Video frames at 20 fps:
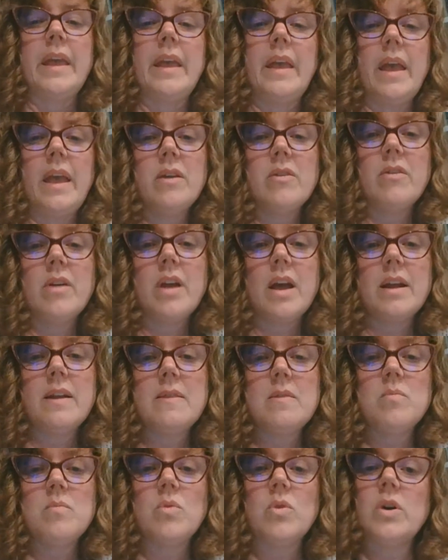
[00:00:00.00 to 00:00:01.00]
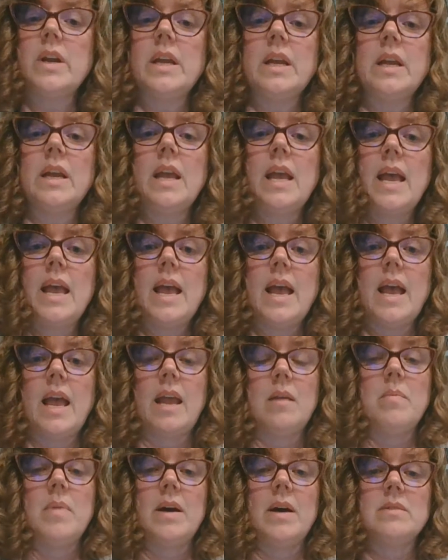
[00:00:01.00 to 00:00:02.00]
8 or 9 in the morning
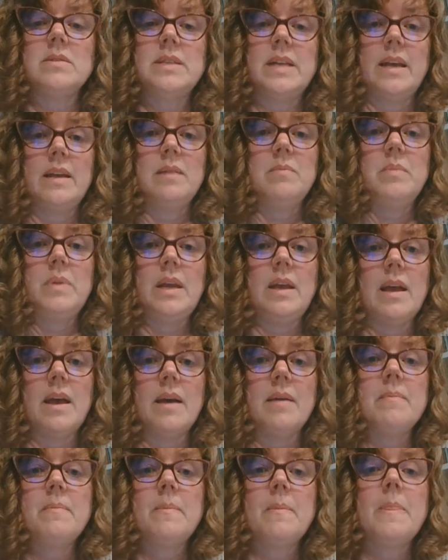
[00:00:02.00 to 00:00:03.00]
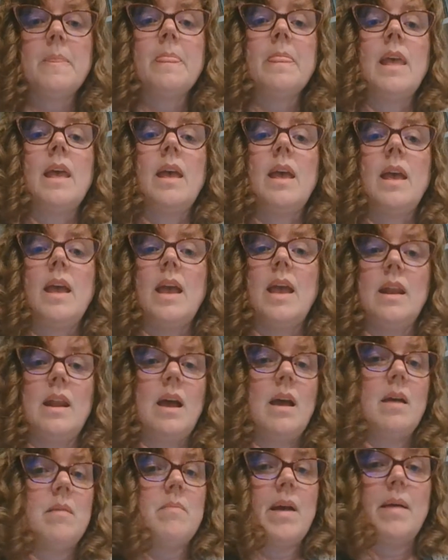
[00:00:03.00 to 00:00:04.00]
and about 10 p.m. and
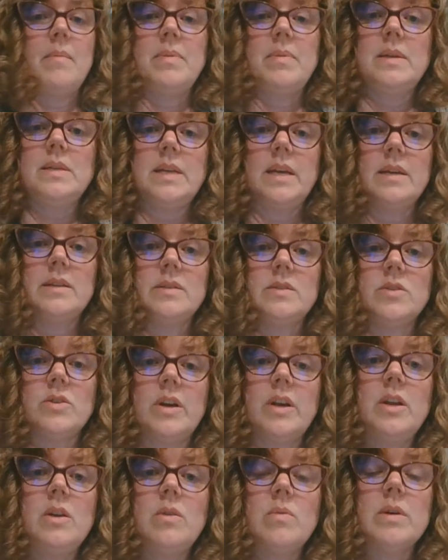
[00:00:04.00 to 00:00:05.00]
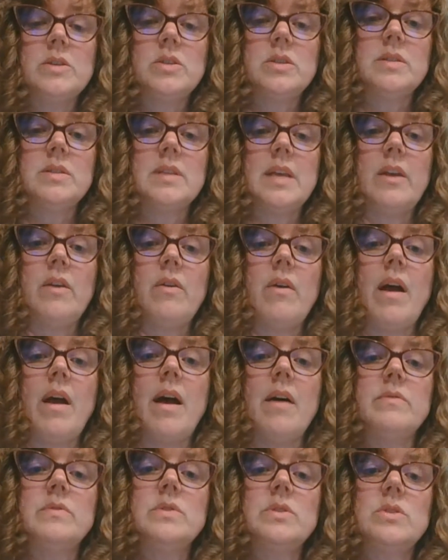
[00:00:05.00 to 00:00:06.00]
I'm happy to answer any questions that you
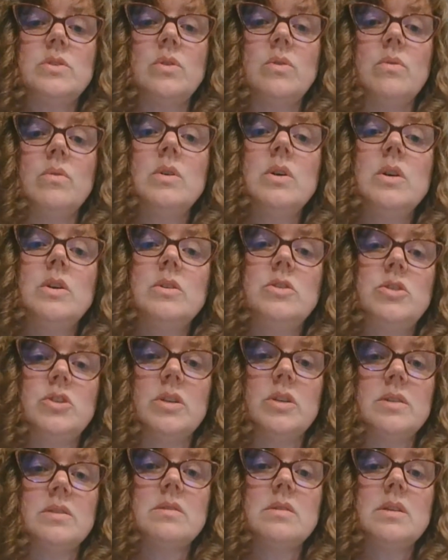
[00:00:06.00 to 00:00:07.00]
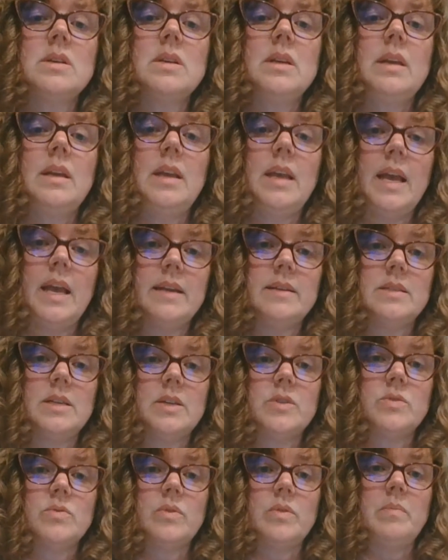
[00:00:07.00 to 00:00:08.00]
have. So just get in
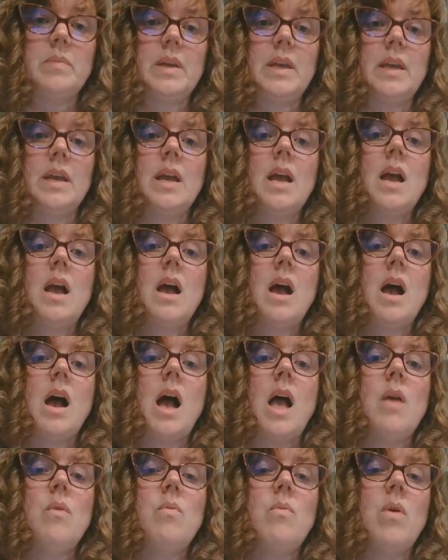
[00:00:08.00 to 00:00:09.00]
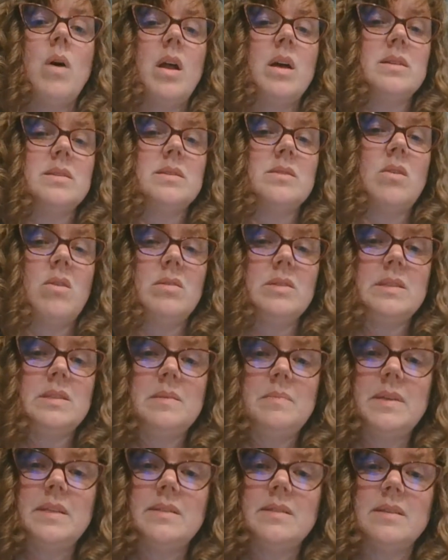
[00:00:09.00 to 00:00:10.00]
touch with me. I want us all to
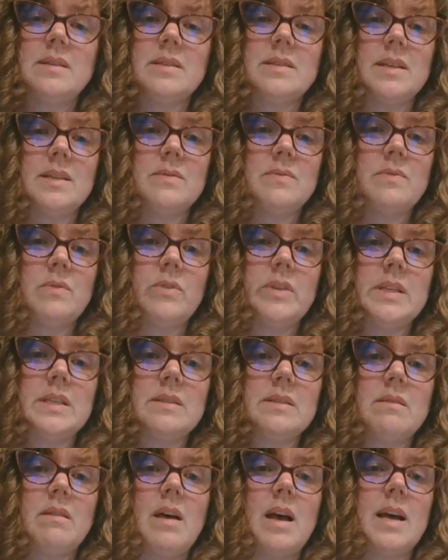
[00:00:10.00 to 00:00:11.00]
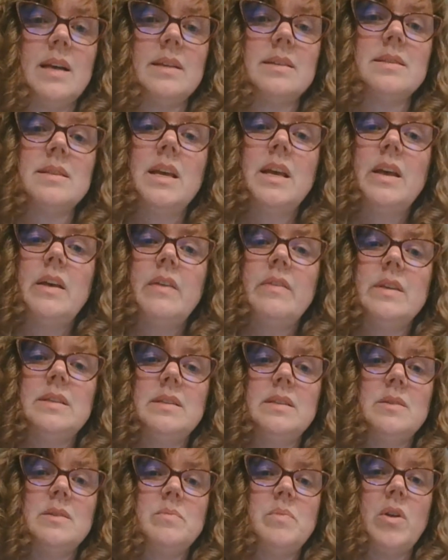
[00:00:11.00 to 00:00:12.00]
be successful in this class. This
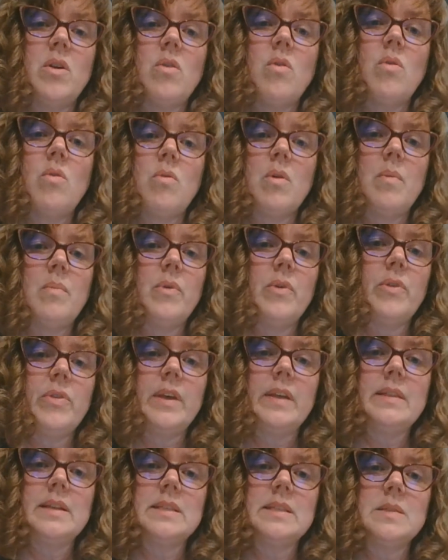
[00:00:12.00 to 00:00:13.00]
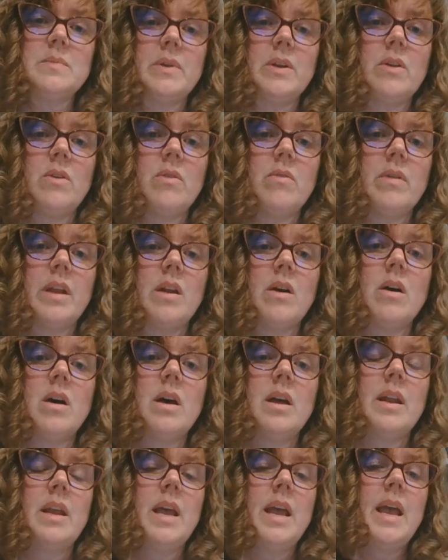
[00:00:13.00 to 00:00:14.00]
has been a horrible thing that's been going
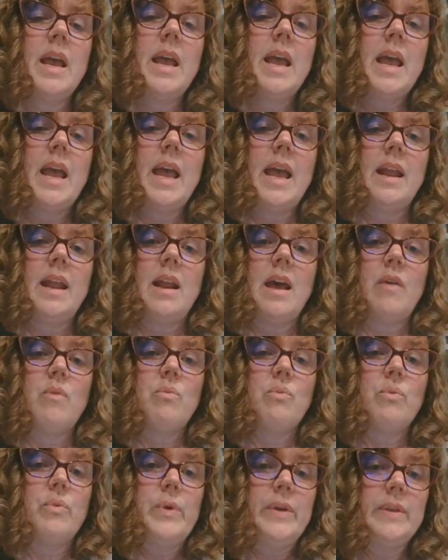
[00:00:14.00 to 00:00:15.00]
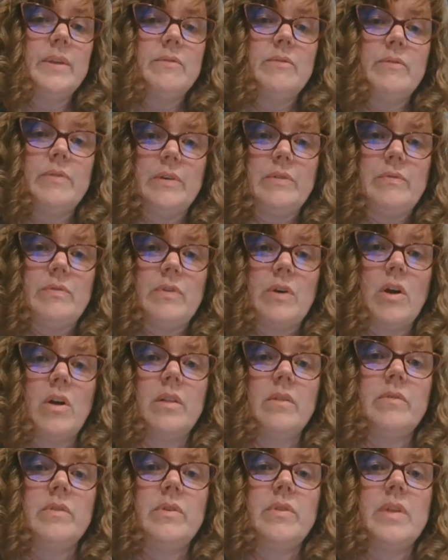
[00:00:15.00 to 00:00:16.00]
on, and I really feel for all
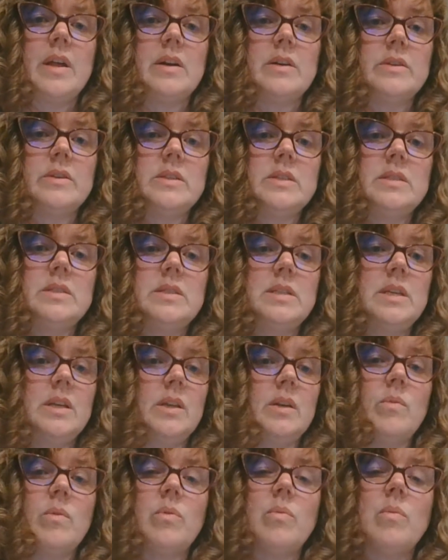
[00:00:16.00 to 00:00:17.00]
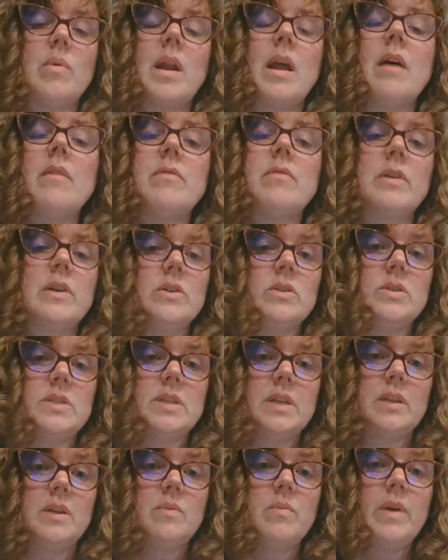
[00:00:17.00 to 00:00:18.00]
of you that are dealing with whatever you're
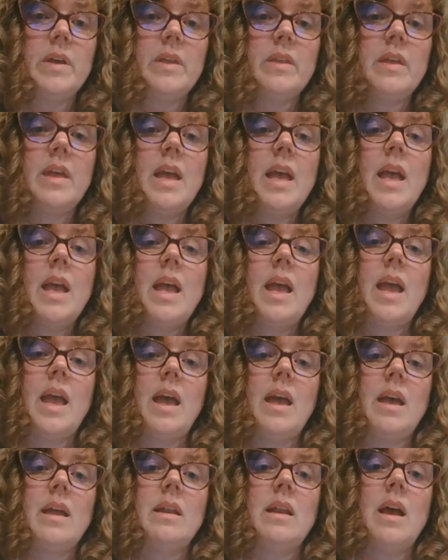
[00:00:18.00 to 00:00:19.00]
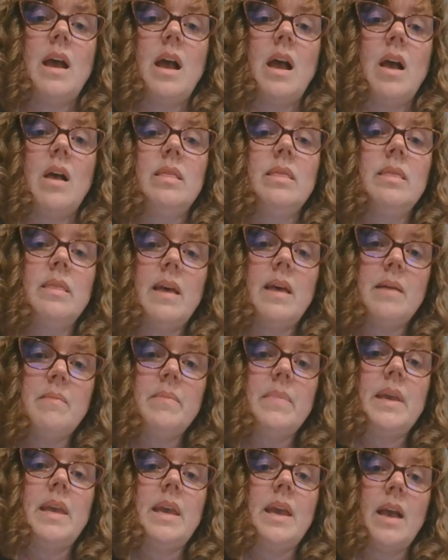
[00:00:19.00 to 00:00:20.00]
dealing with, and let
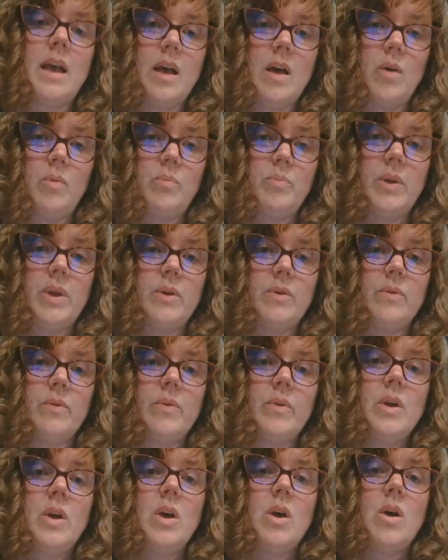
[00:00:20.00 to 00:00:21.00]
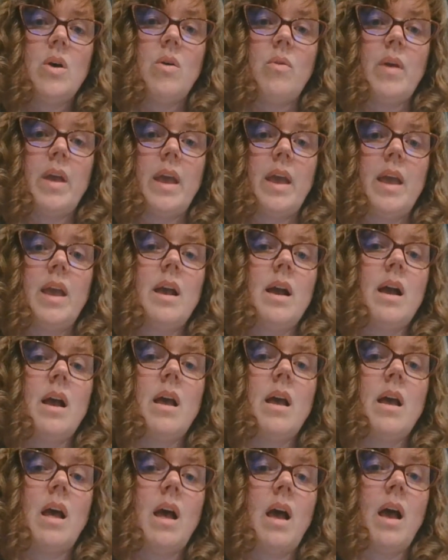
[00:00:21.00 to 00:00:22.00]
me help you, okay?
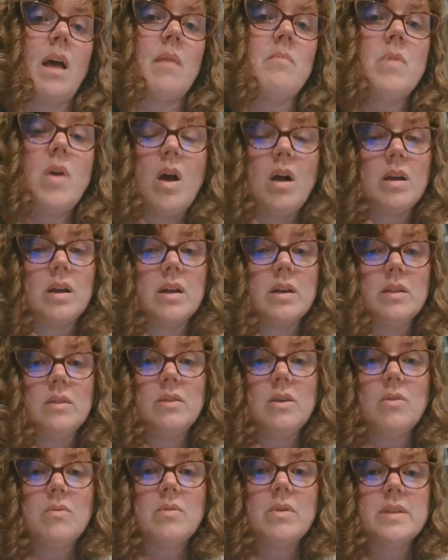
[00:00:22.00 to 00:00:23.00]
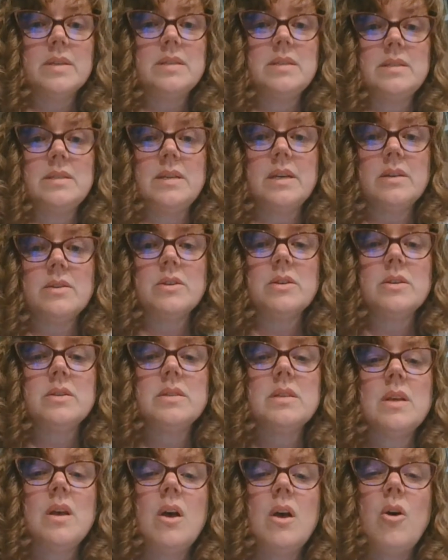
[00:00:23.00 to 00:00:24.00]
I'm not going to lower the
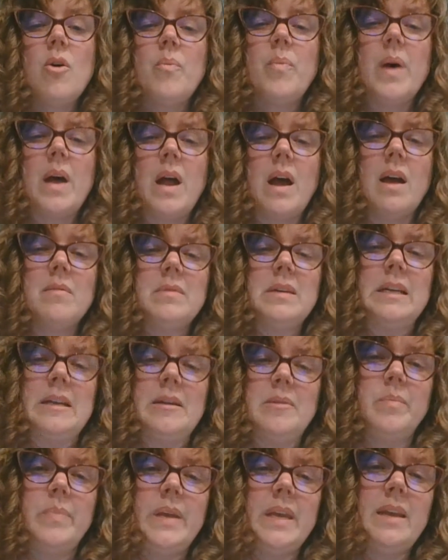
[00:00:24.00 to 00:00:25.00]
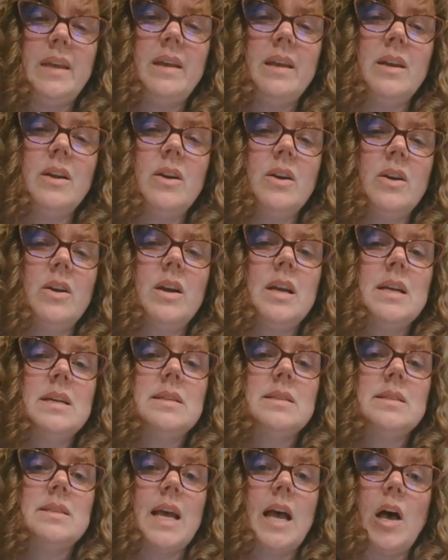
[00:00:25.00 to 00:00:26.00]
standards, but I'm going to be here
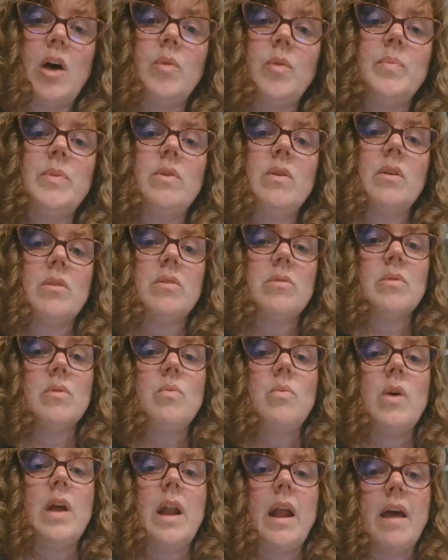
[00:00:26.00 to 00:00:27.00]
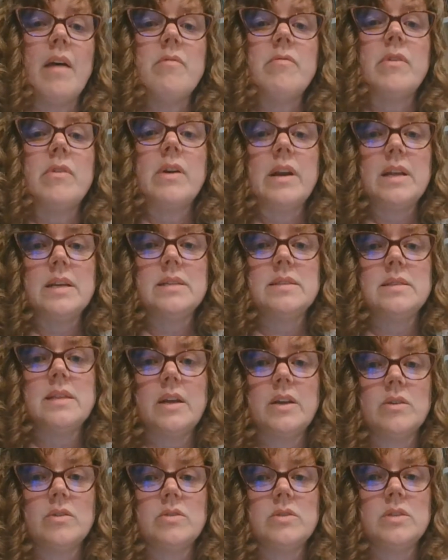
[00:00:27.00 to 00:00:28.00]
to help you get through whatever it is
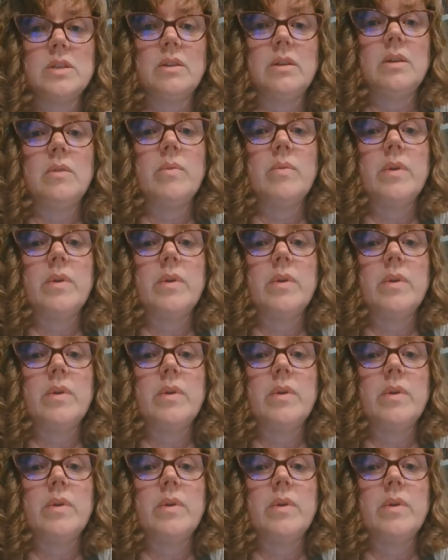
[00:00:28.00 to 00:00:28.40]
that you're dealing